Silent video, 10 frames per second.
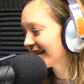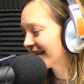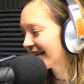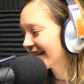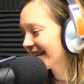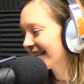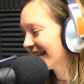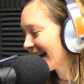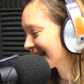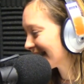The
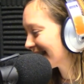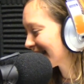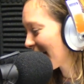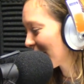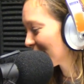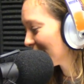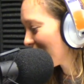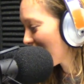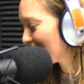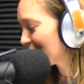Lessons of
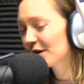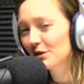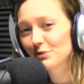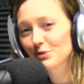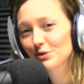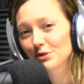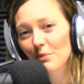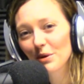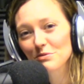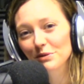Love. Thank you so
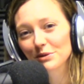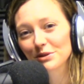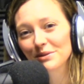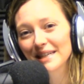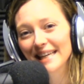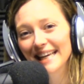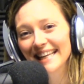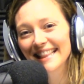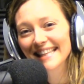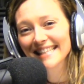much for tuning
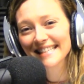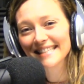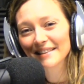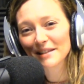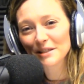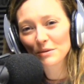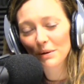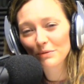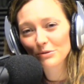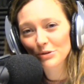in. This is
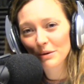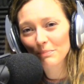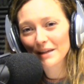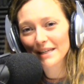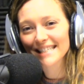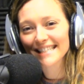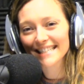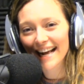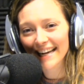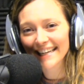Elizabeth Tripp
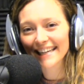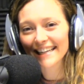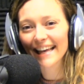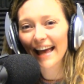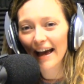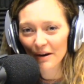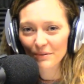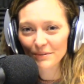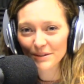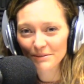signing out.